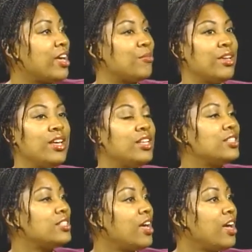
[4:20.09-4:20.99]
up,
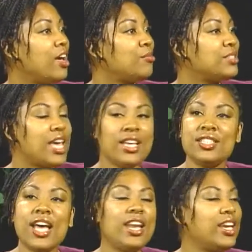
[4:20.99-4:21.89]
um, take
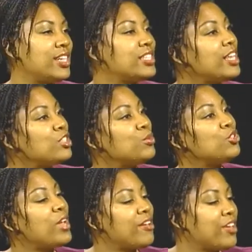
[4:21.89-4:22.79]
us out of here. Tell us what
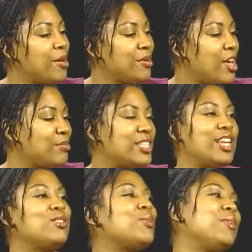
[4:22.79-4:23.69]
you have coming up.
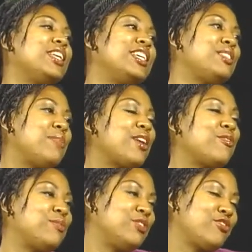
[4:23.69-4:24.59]
Tell us what we can expect
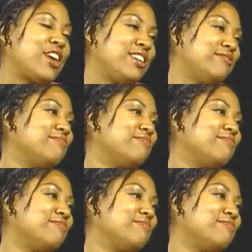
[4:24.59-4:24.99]
from Tray.